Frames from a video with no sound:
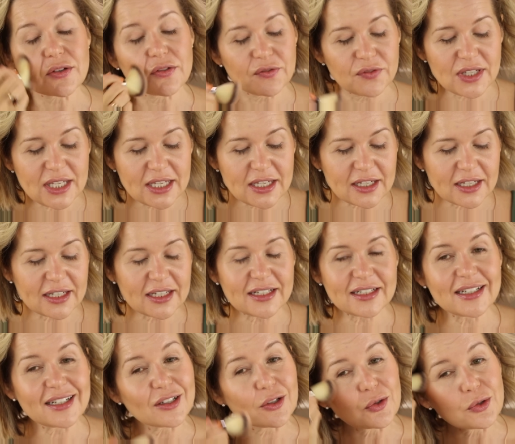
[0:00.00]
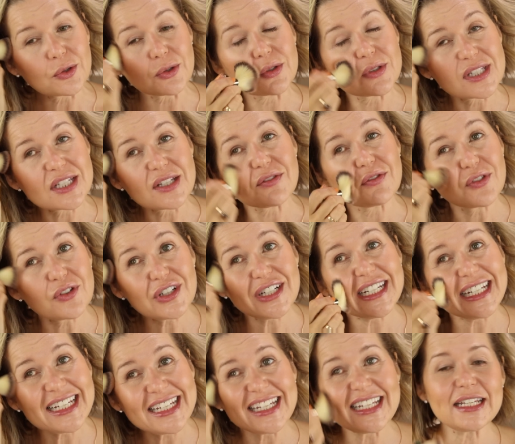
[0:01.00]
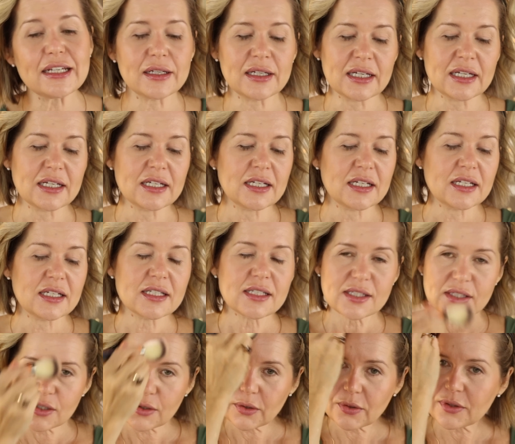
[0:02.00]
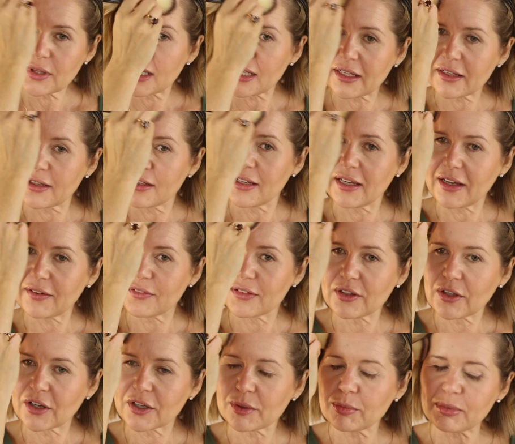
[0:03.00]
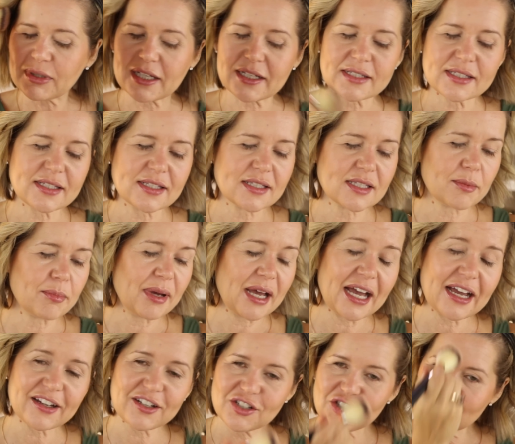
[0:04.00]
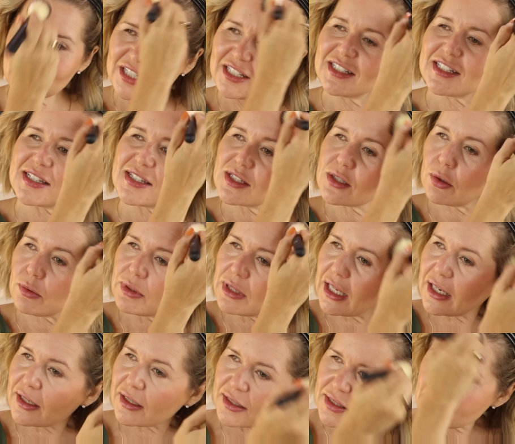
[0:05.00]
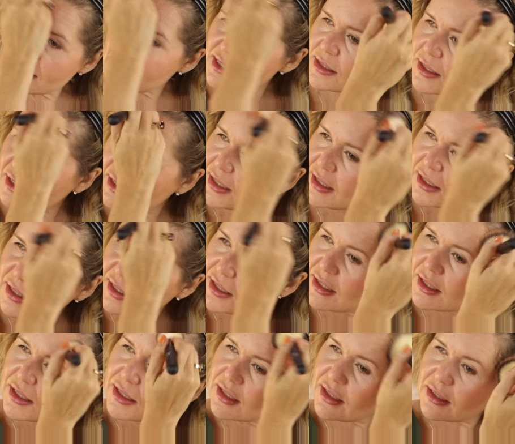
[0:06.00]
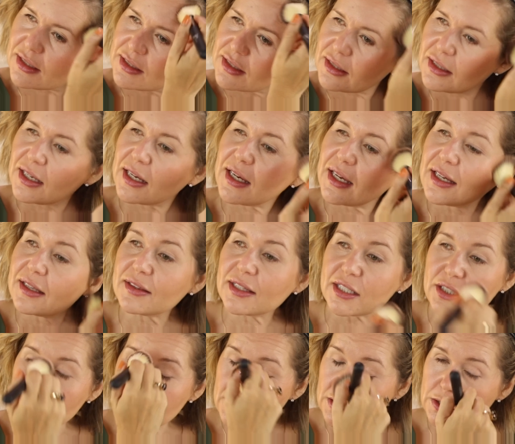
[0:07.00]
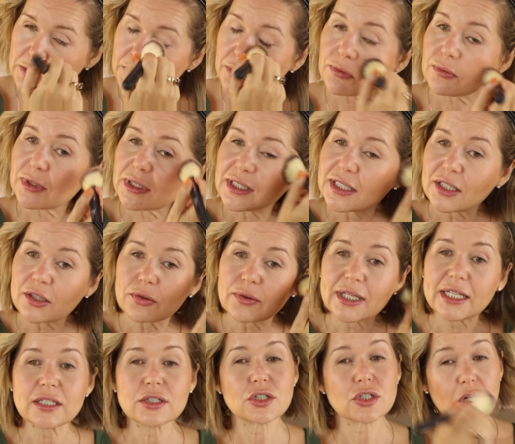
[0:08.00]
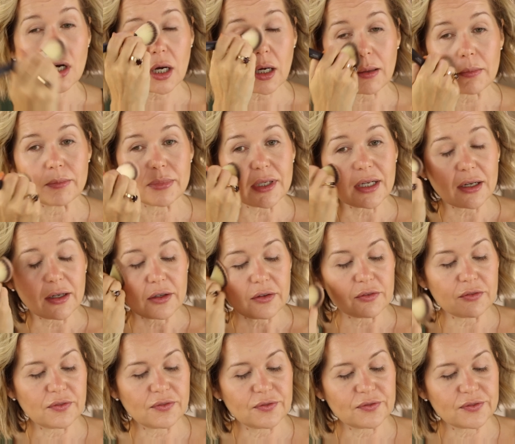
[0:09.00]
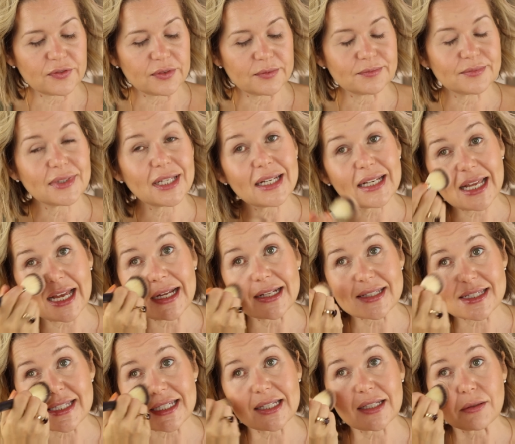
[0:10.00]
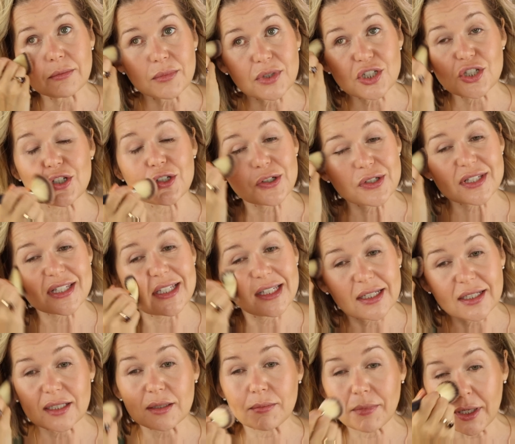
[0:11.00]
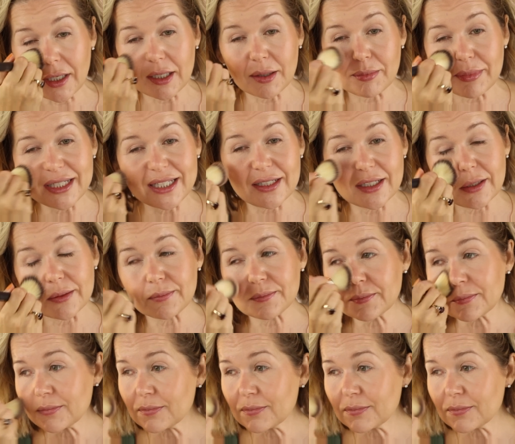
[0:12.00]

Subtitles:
are vegan and cruelty-free, so they have a lot of pluses. The packaging is so luxe, and they just do a really great job of enhancing mature skin, in my opinion.